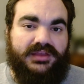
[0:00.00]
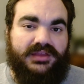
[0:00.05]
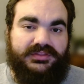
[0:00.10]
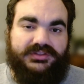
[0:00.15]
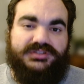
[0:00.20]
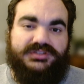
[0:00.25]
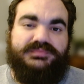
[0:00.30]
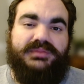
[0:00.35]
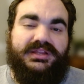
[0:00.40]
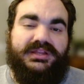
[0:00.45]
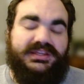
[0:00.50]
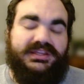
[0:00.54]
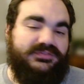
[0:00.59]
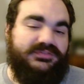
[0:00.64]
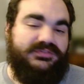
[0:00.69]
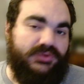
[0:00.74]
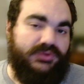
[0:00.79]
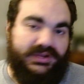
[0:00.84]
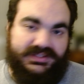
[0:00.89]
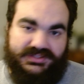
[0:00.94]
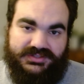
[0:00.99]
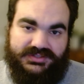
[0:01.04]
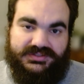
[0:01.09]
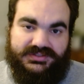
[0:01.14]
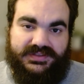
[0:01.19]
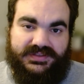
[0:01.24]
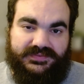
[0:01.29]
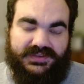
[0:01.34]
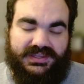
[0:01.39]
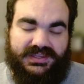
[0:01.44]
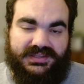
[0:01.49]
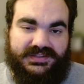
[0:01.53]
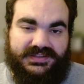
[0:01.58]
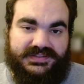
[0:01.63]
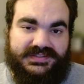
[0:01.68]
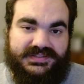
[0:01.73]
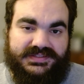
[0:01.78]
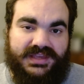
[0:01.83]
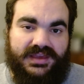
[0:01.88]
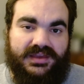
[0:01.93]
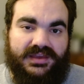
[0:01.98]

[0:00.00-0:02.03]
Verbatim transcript: There's plenty of great certificates,